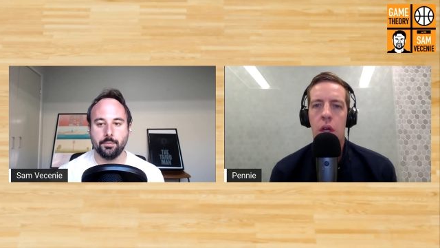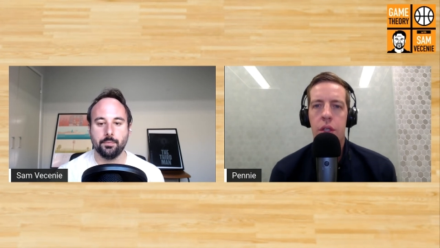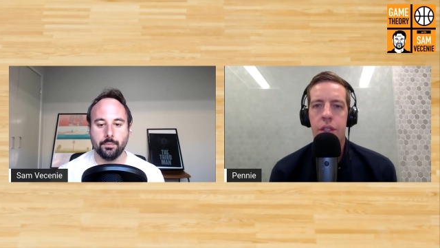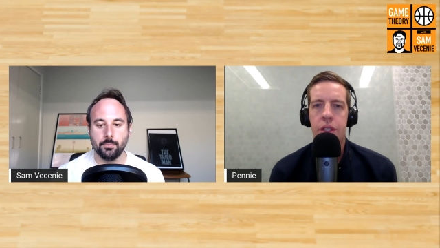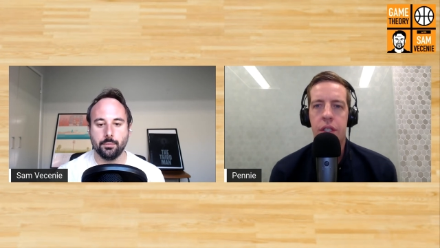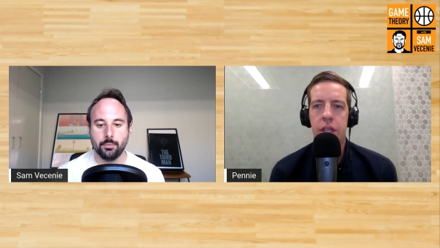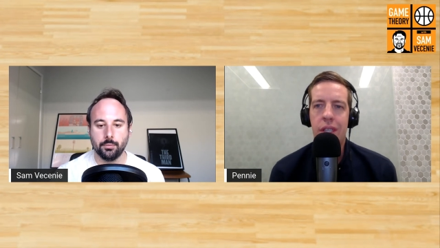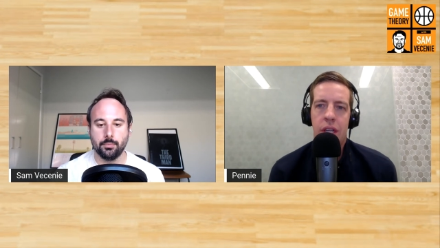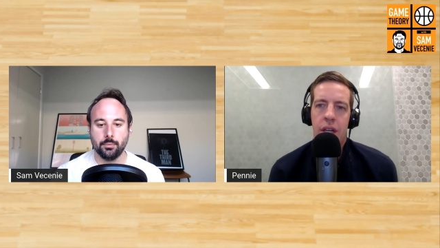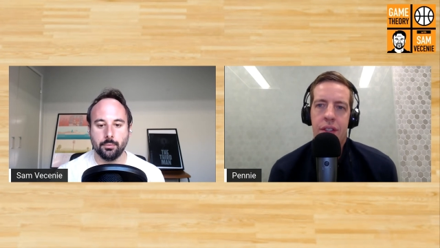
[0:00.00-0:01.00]
Speaker 1: Just he,
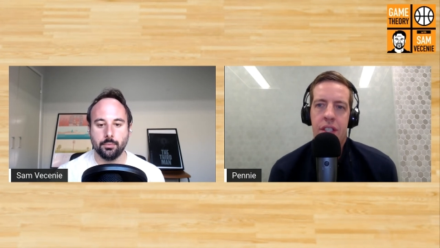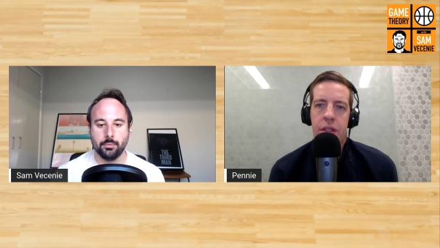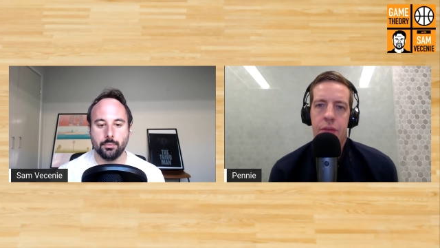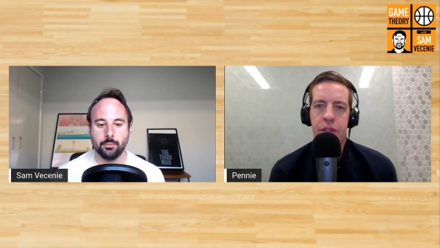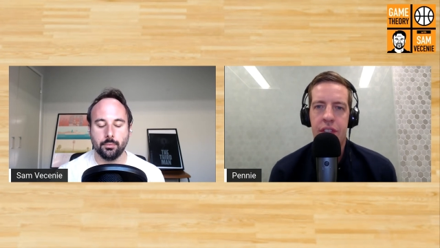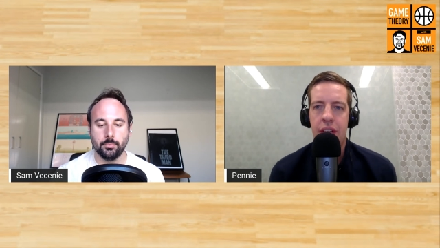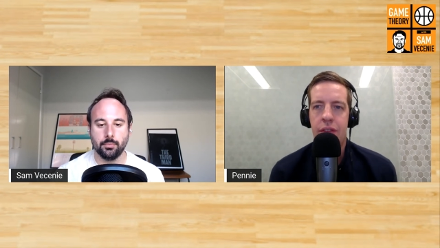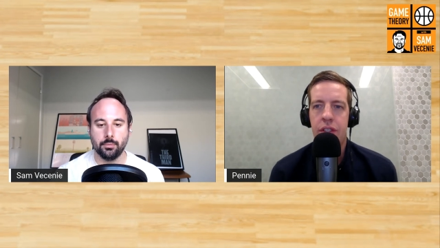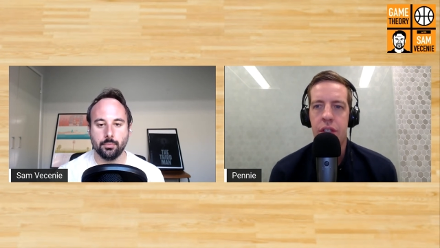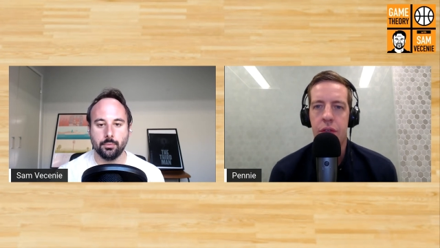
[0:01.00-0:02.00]
he's not six foot
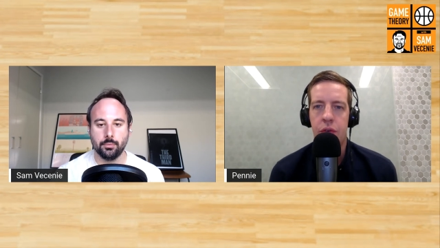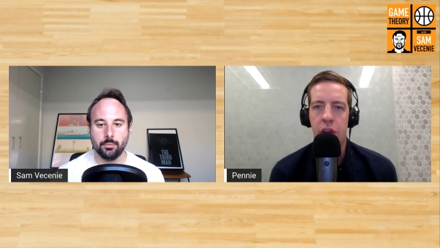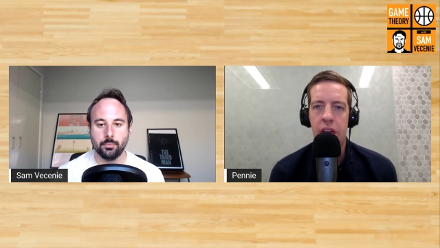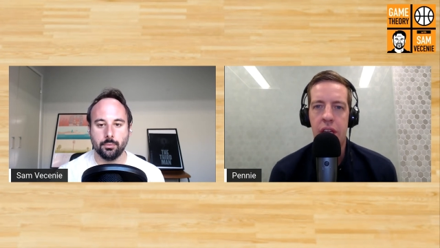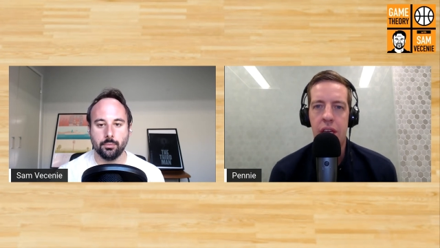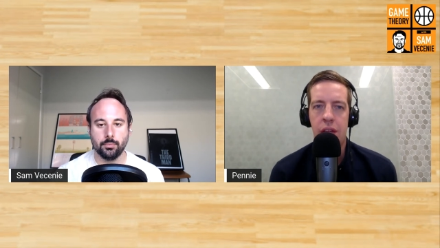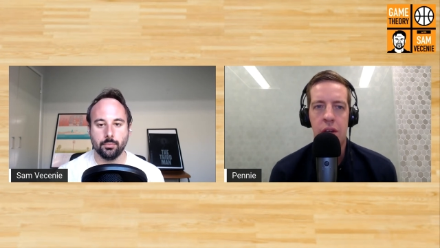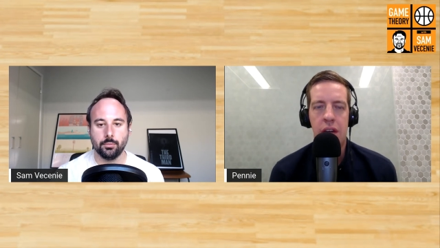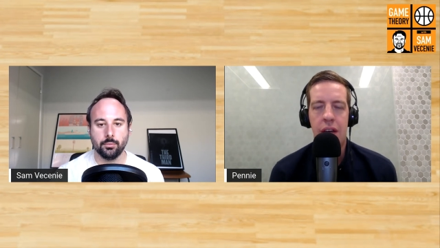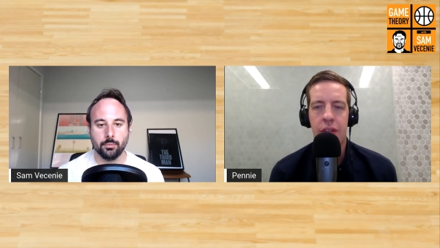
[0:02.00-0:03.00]
seven, six foot eight either,
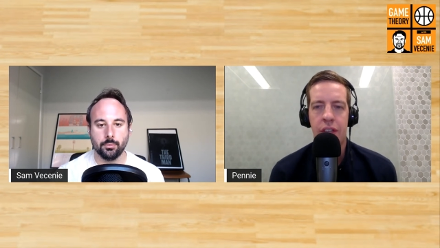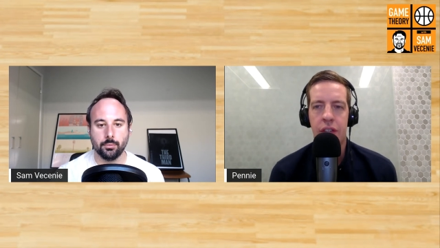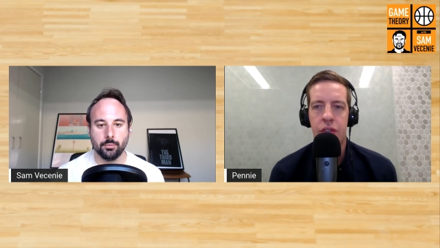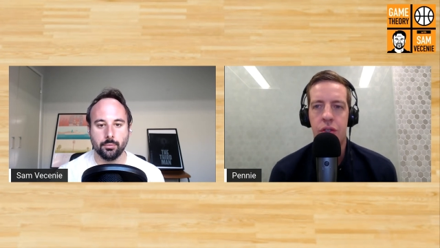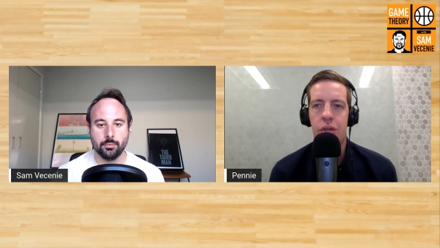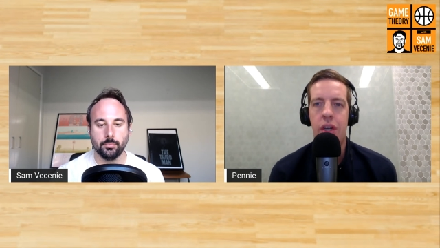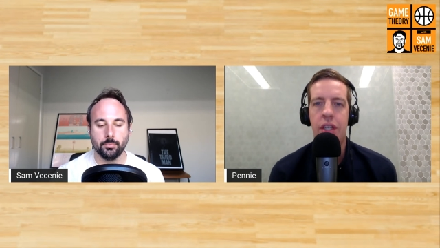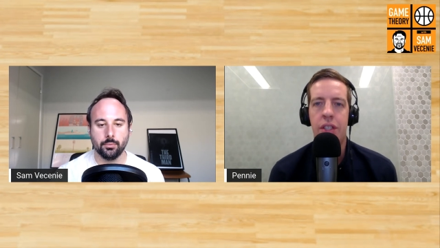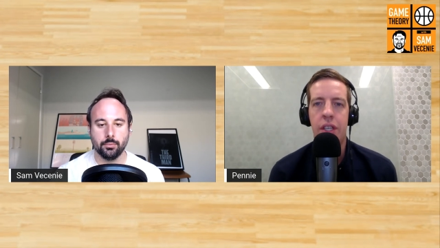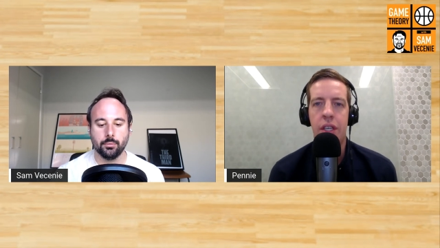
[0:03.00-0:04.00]
and has like this
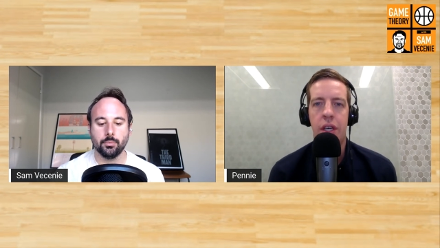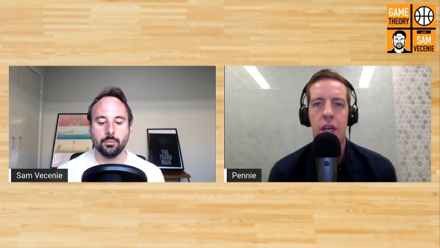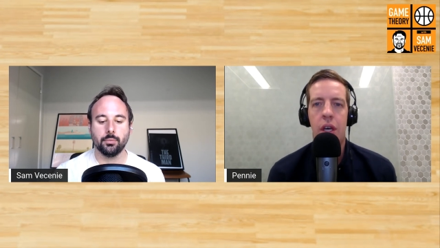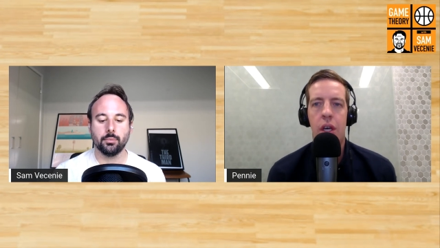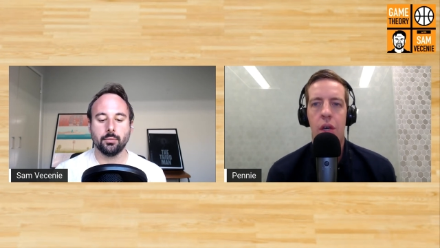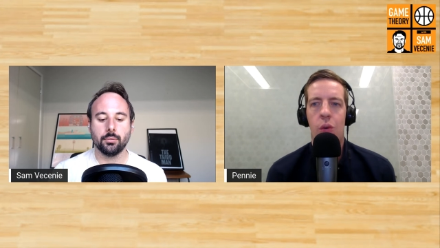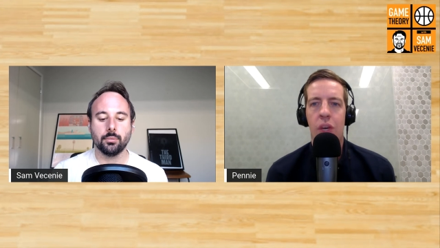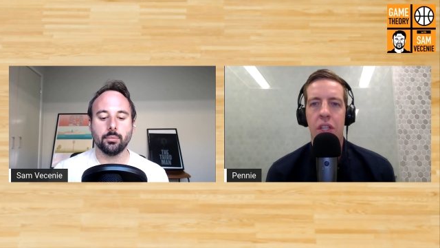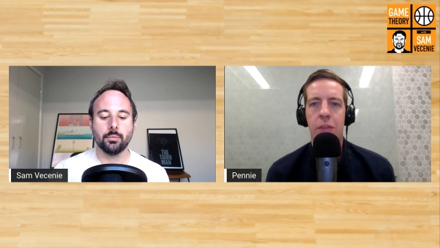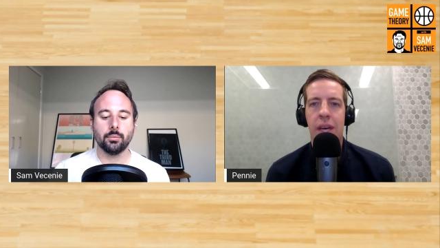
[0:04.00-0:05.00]
crazy
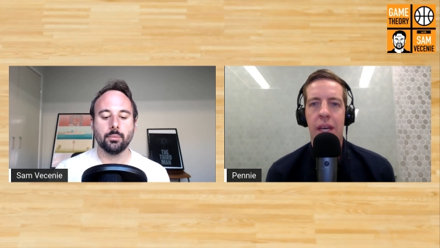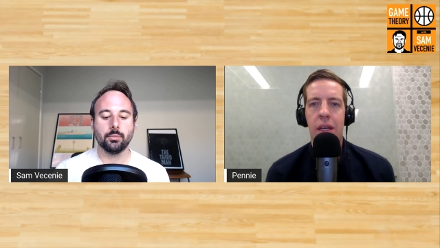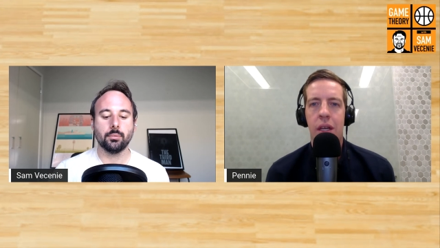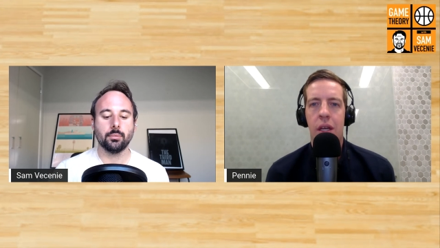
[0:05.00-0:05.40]
wingspan.